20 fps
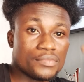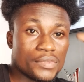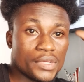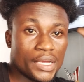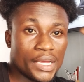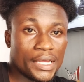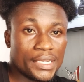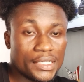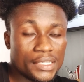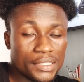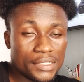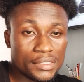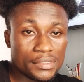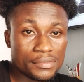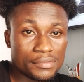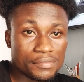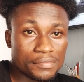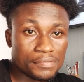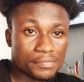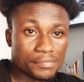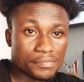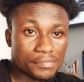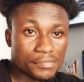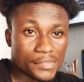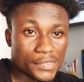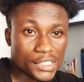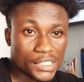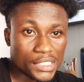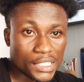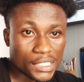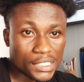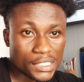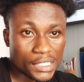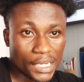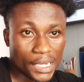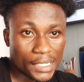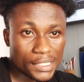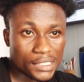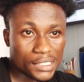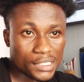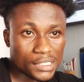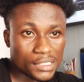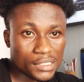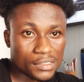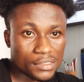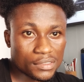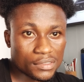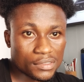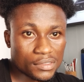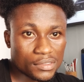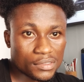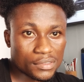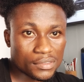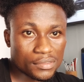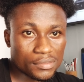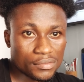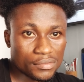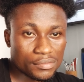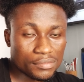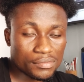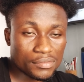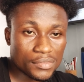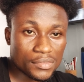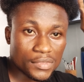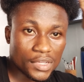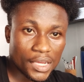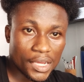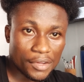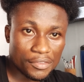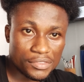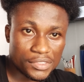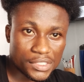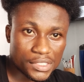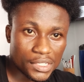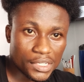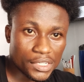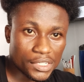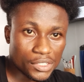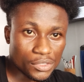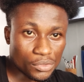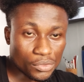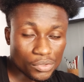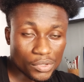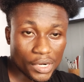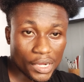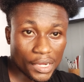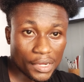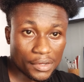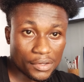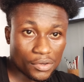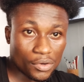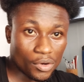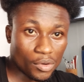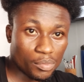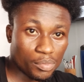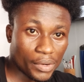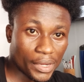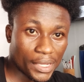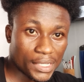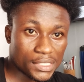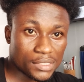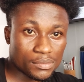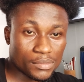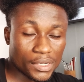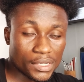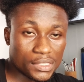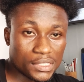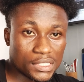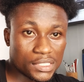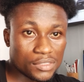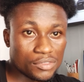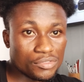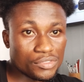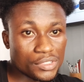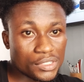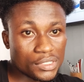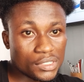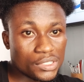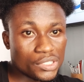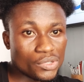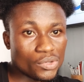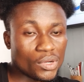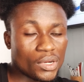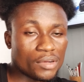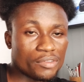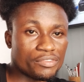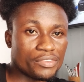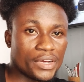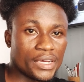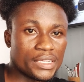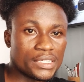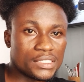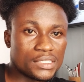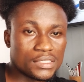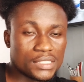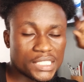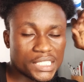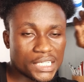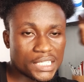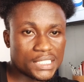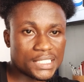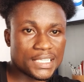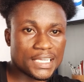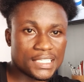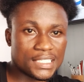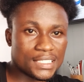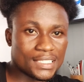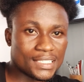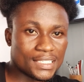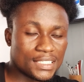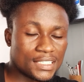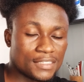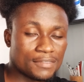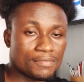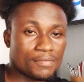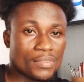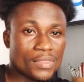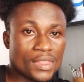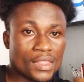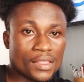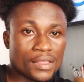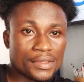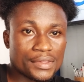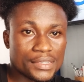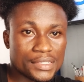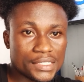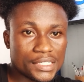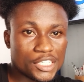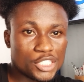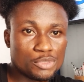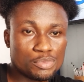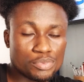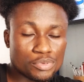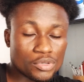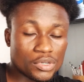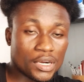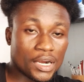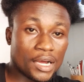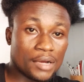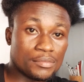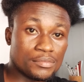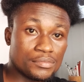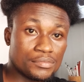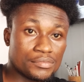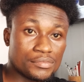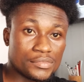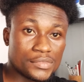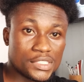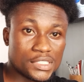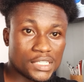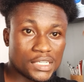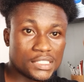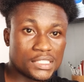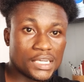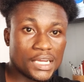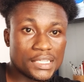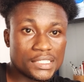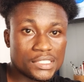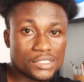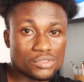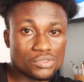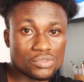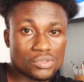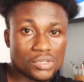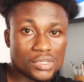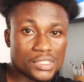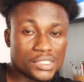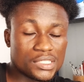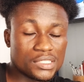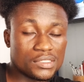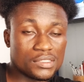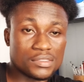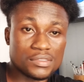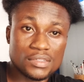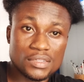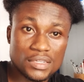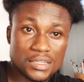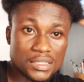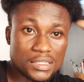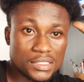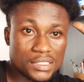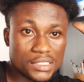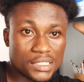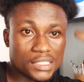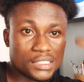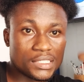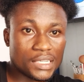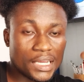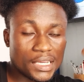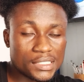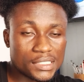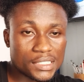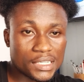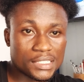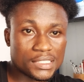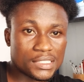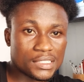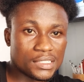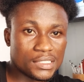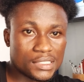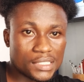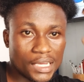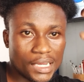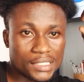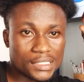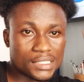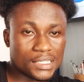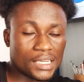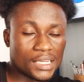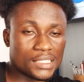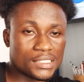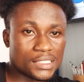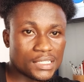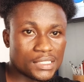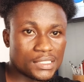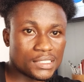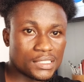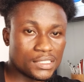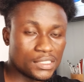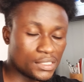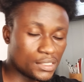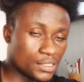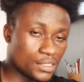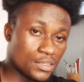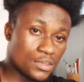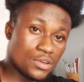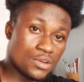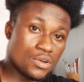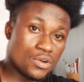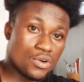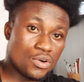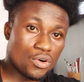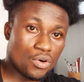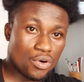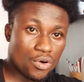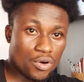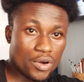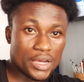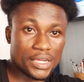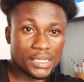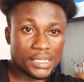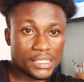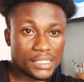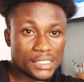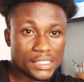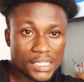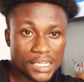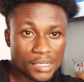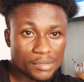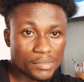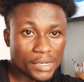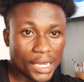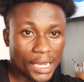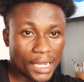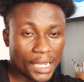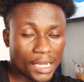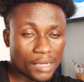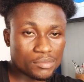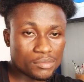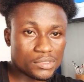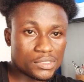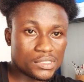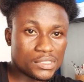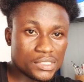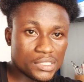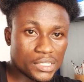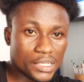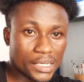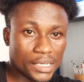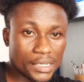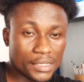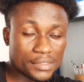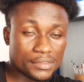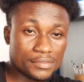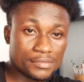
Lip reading: any satellite FTA decoder or plasma TV, you're gonna find this settings, dish program, satellite installation, satellite settings, antenna settings, or any name that comes near